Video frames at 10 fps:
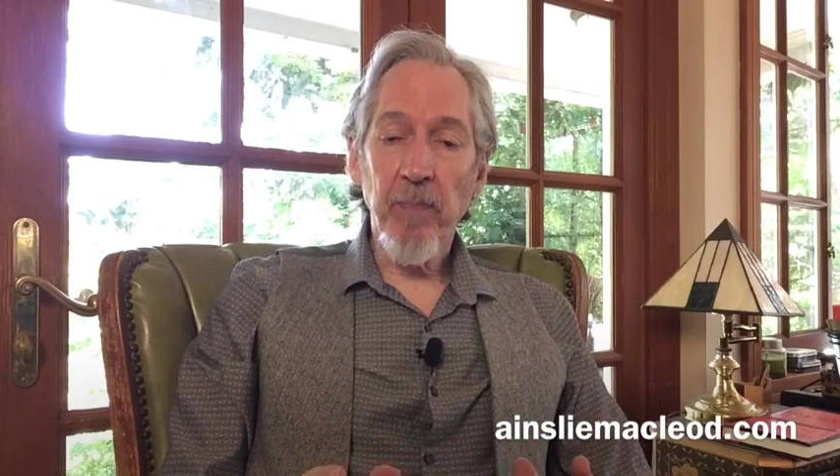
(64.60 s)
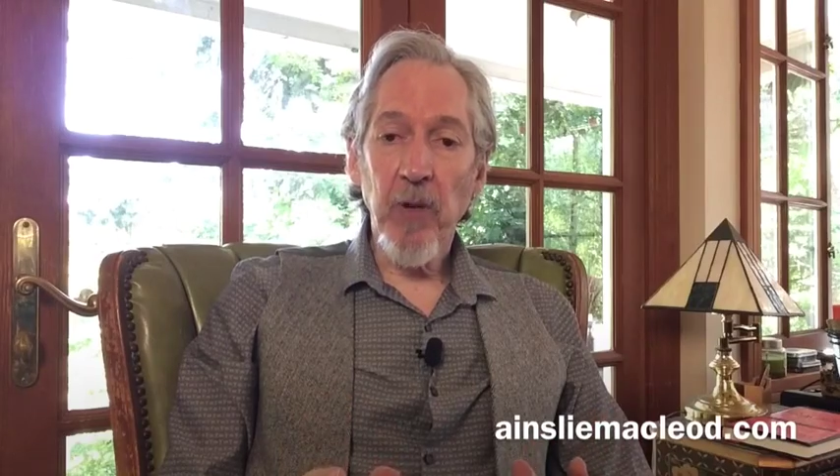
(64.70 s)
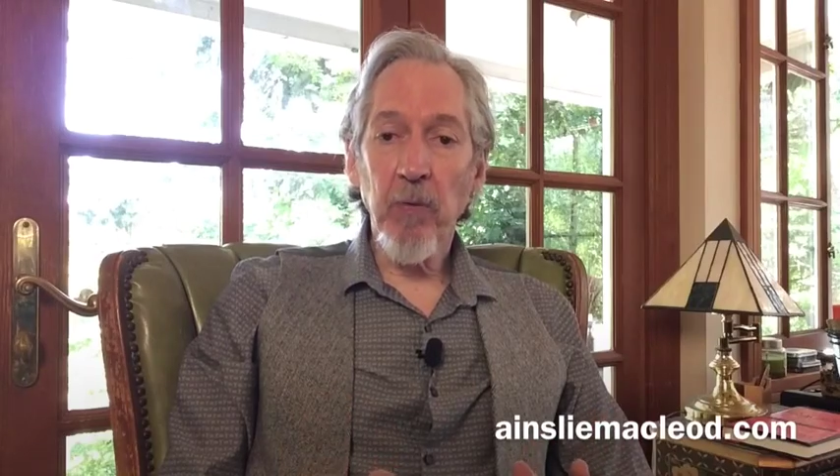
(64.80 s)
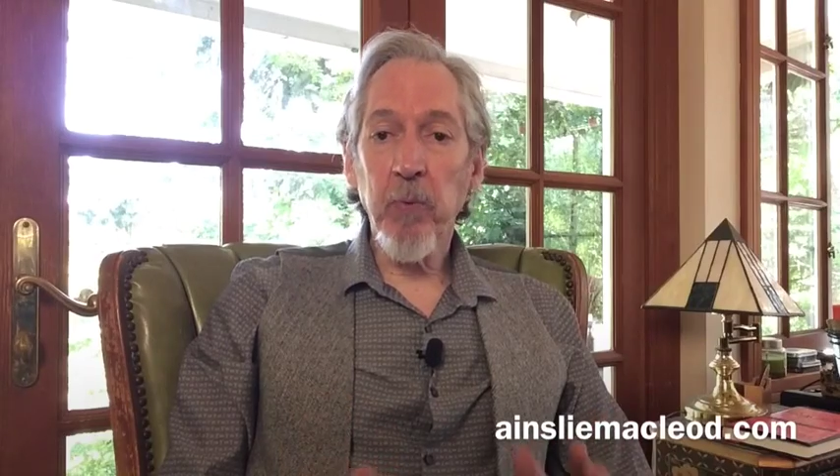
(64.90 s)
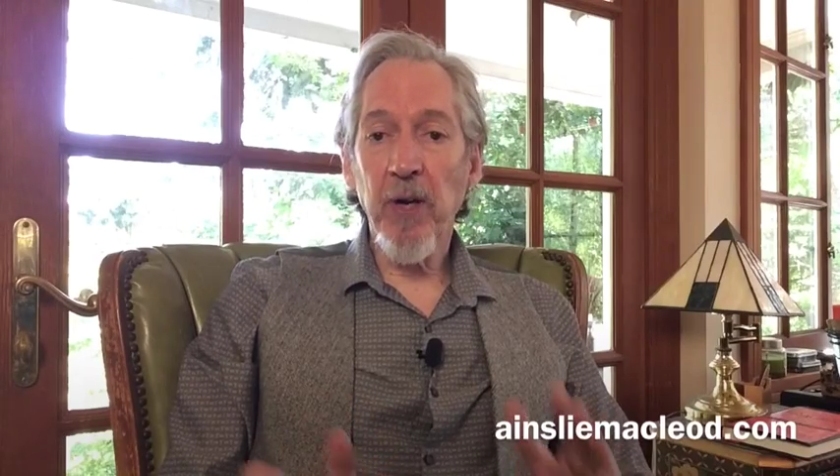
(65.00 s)

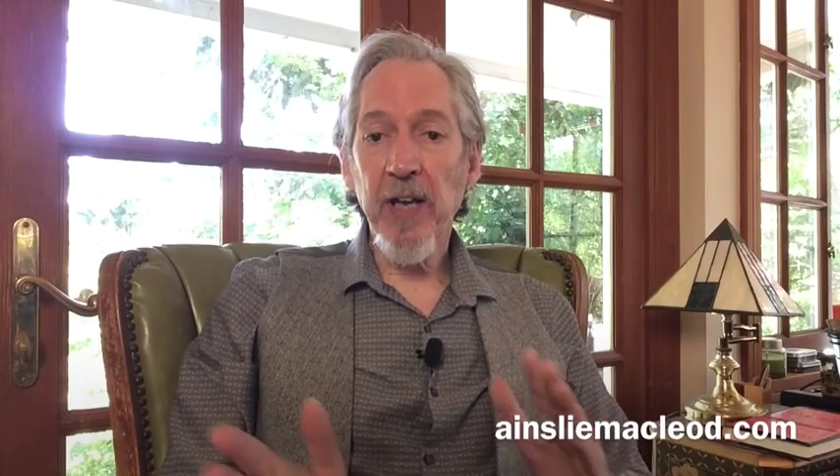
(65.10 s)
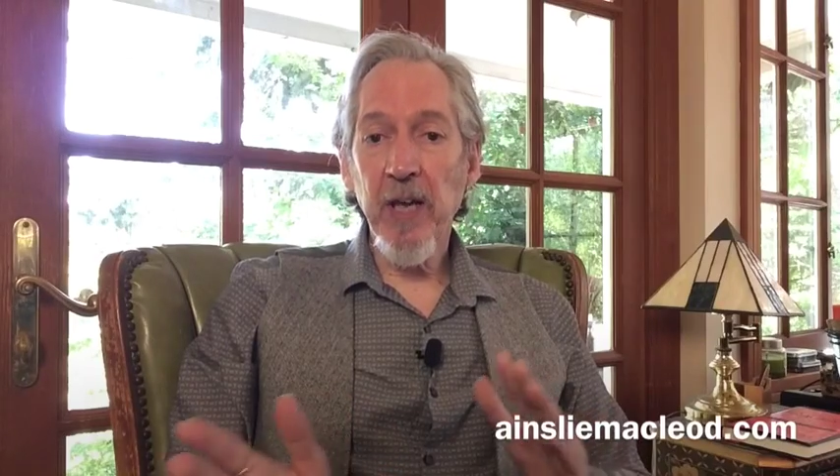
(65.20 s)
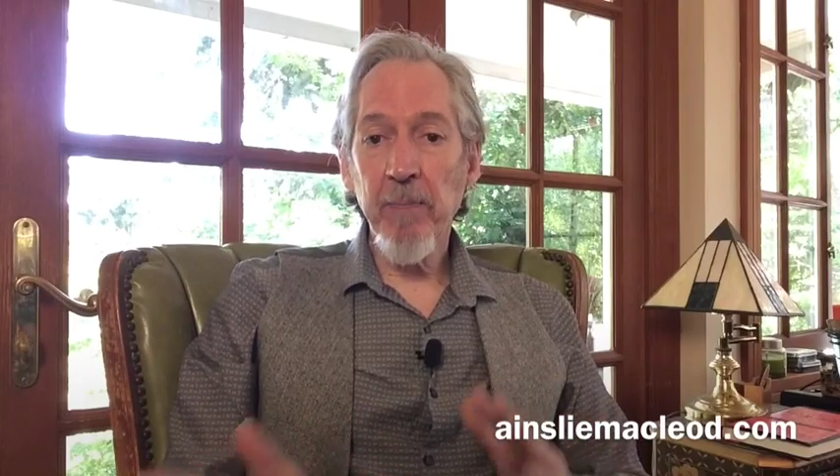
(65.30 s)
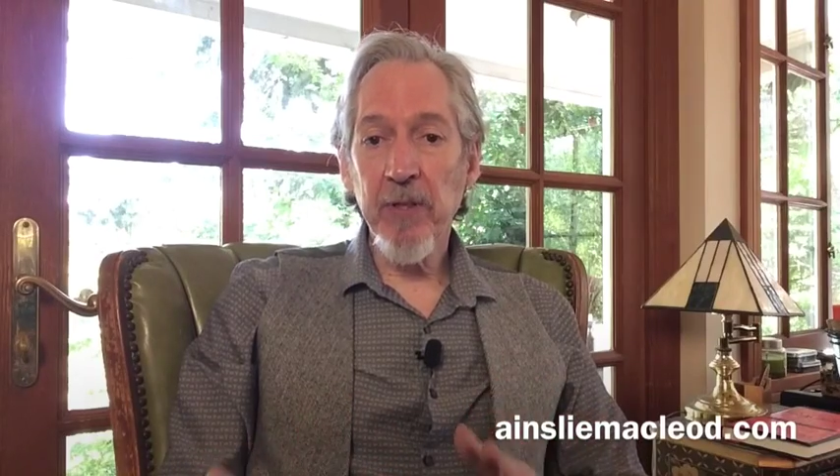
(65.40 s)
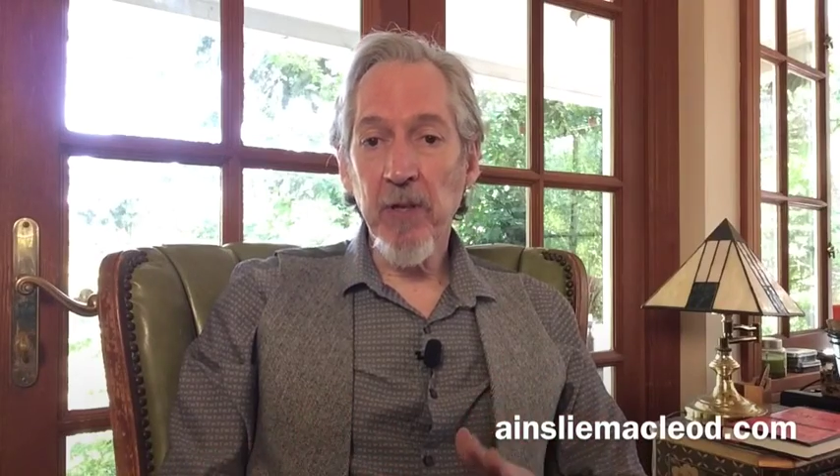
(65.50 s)
of what
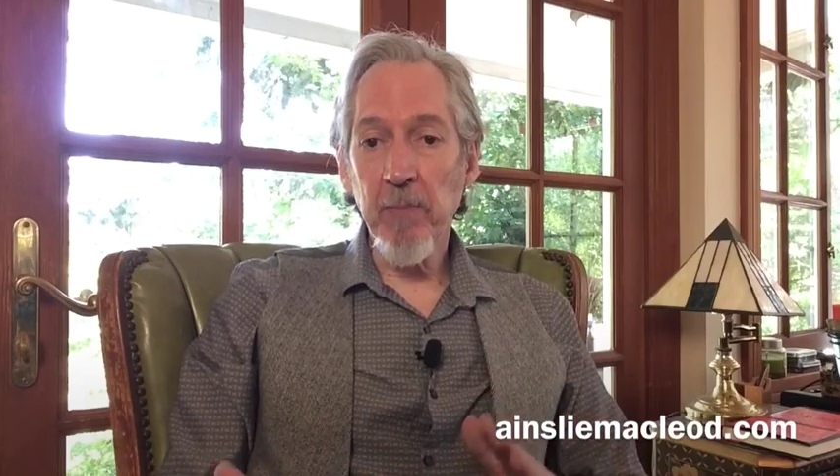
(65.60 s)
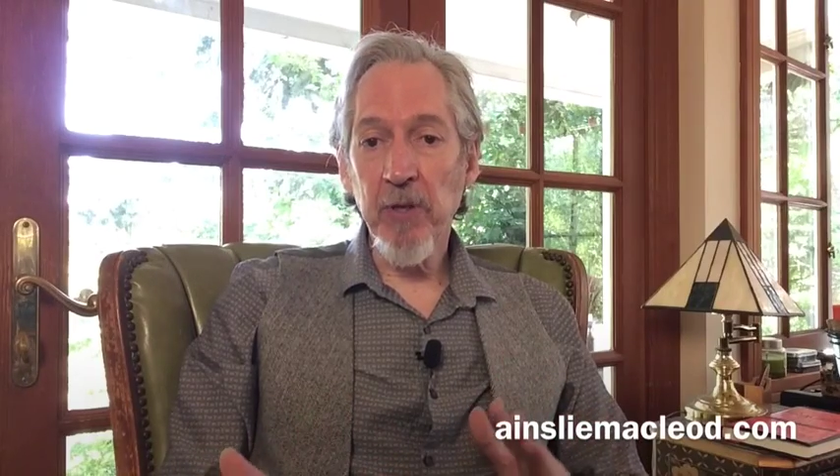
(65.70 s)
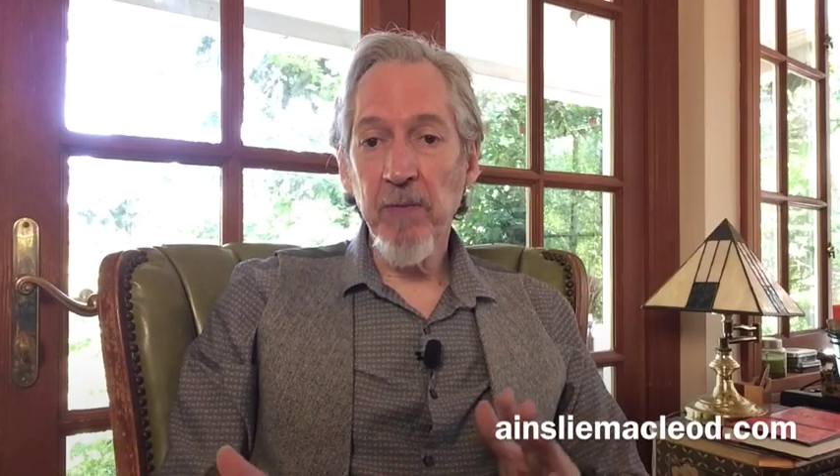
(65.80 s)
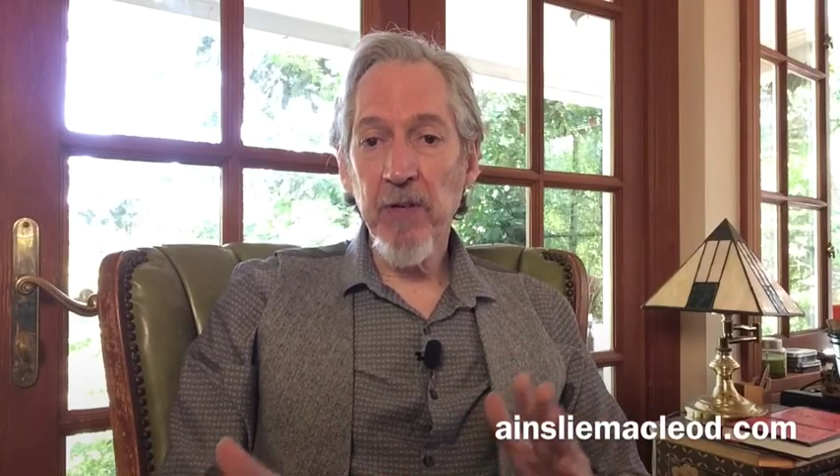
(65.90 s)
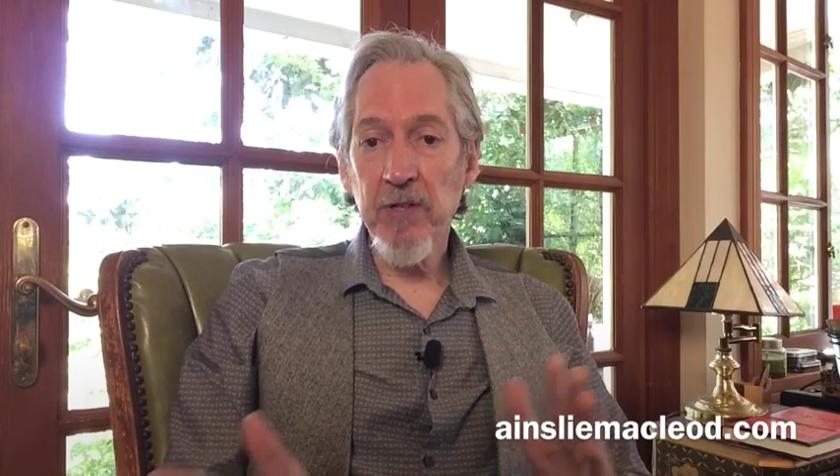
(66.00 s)
happened in a
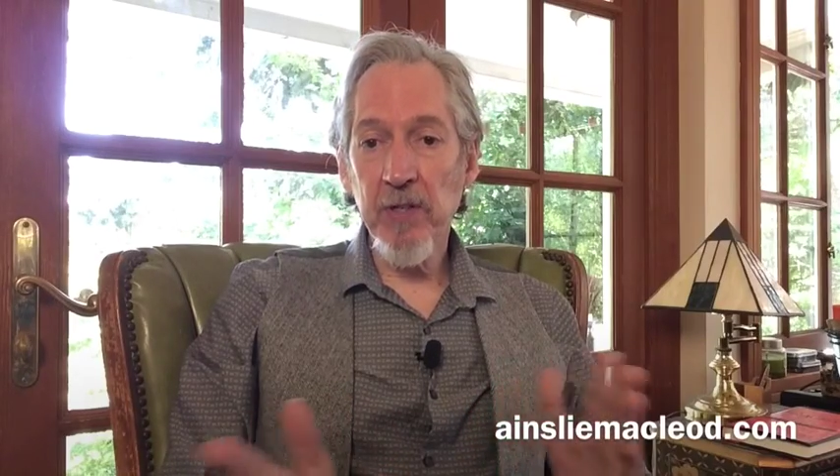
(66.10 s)
previous